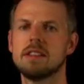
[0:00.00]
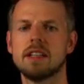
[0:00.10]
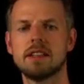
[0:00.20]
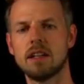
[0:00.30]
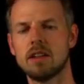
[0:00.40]
that
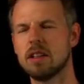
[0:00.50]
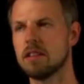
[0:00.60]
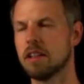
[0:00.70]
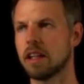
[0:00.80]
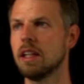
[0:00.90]
there is
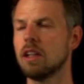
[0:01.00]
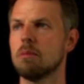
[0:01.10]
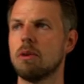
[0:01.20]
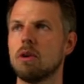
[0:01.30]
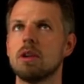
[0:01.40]
a key
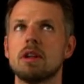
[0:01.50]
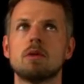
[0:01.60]
component,